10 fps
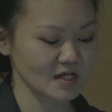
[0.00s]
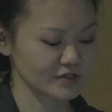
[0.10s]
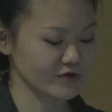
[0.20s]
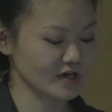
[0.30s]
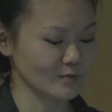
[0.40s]

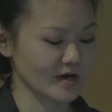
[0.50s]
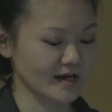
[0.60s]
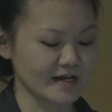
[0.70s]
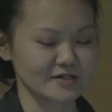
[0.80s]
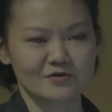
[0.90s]
So you can run
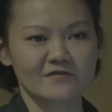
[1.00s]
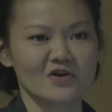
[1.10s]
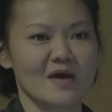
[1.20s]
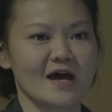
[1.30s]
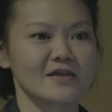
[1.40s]
any sort of
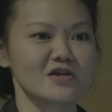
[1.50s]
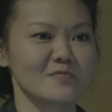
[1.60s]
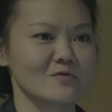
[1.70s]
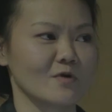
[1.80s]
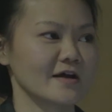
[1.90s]
command that you
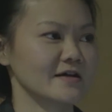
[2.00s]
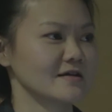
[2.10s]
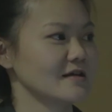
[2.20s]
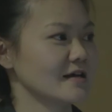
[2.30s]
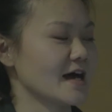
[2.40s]
might run
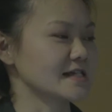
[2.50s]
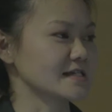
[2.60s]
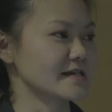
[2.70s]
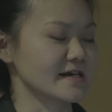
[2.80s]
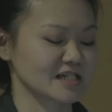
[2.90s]
as a
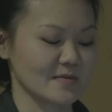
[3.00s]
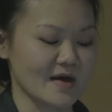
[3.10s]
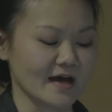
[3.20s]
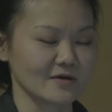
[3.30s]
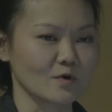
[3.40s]
Linux
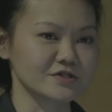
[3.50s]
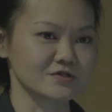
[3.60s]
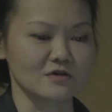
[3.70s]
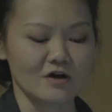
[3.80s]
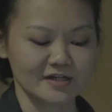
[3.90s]
command once
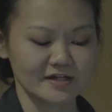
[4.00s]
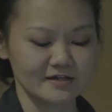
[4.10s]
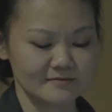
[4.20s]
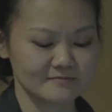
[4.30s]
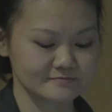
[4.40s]
you're logged in.